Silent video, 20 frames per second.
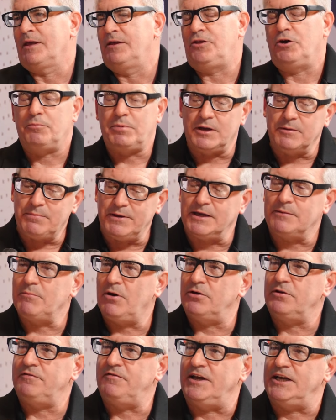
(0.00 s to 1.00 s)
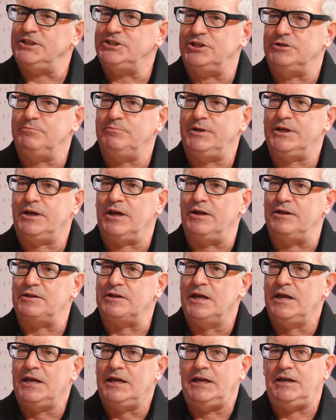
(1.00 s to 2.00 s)
There'll be a big motivation
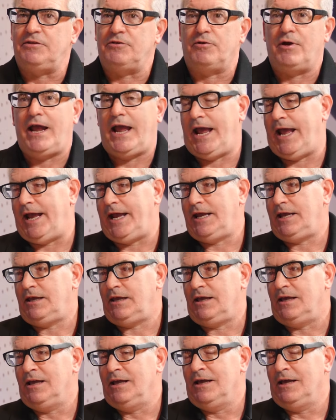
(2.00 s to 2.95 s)
because either A,